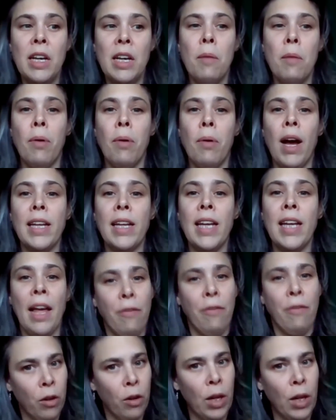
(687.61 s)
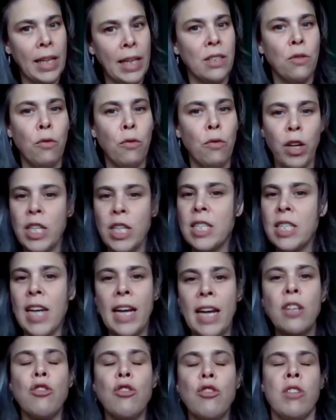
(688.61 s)
But I feel like it's very
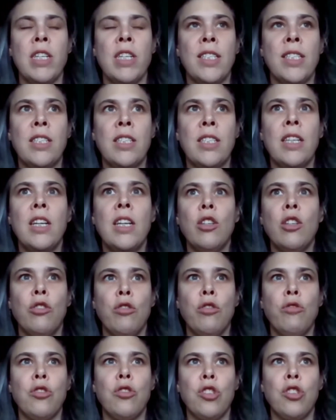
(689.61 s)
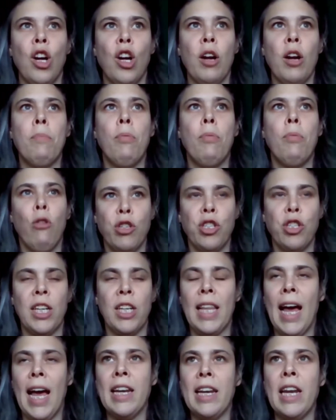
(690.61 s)
dangerous to start pushing
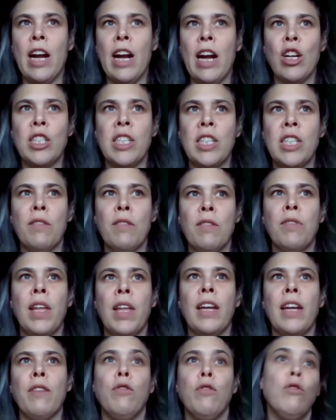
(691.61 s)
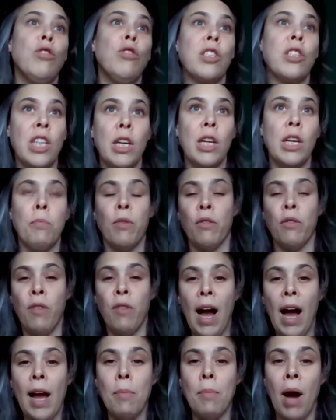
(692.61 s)
that narrative that if you just keep your
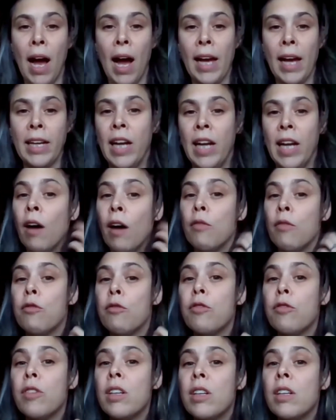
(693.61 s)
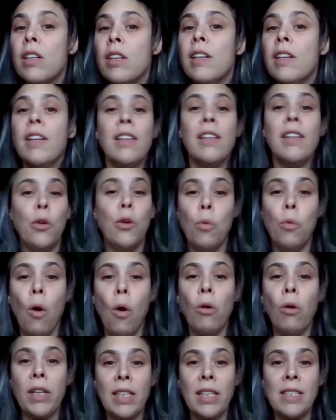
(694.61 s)
vibe high enough, you won't
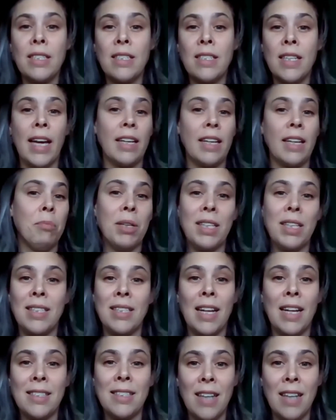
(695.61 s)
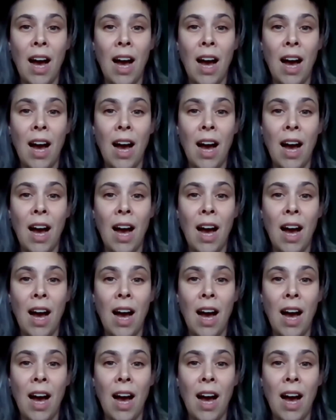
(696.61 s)
get sick, because it's